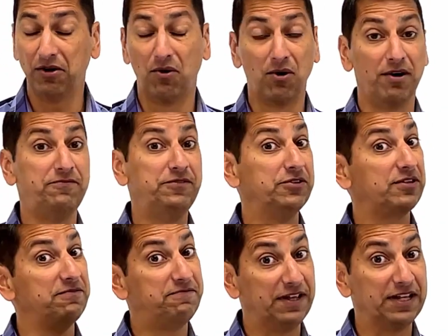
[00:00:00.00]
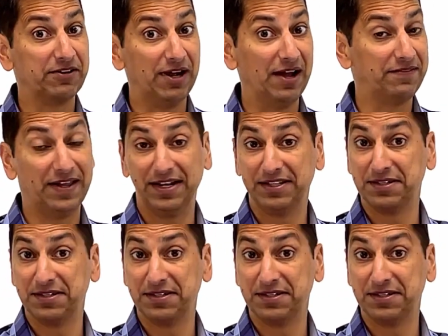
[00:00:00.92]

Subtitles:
or if you can figure out that it's